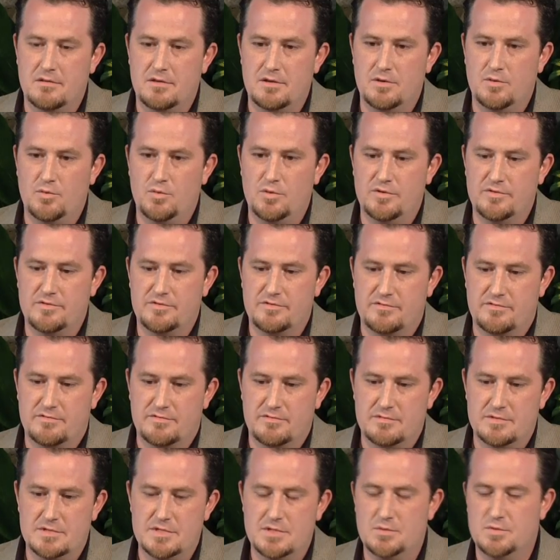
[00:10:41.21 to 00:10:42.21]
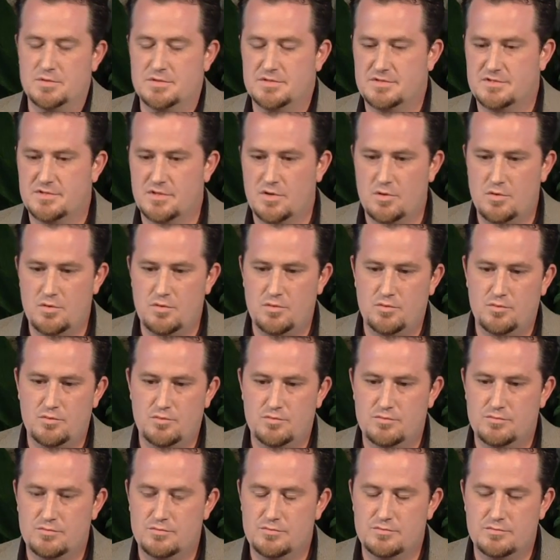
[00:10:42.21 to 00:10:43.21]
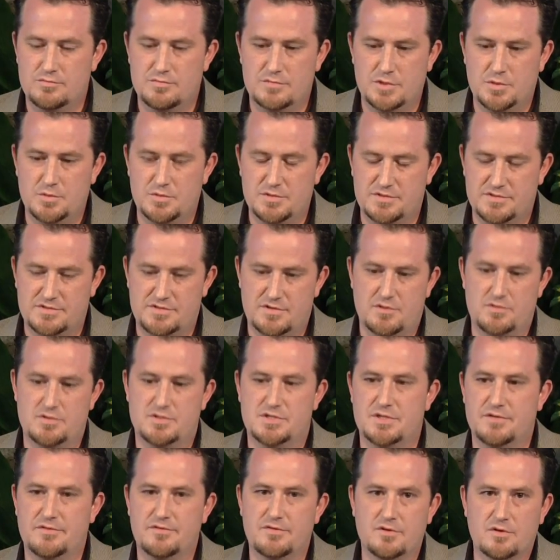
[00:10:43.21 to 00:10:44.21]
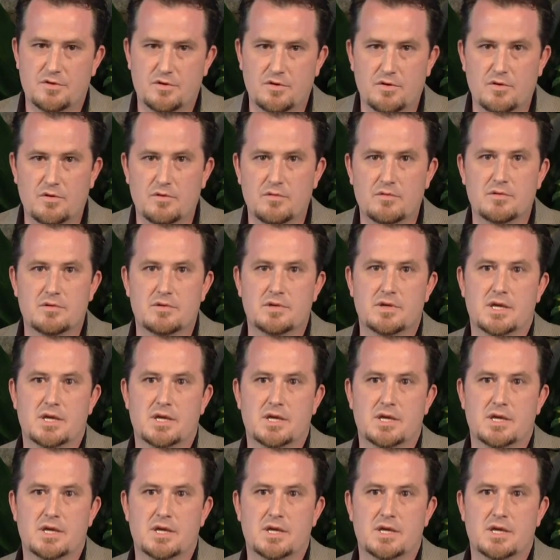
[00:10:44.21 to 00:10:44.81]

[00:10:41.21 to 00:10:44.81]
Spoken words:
it was so difficult,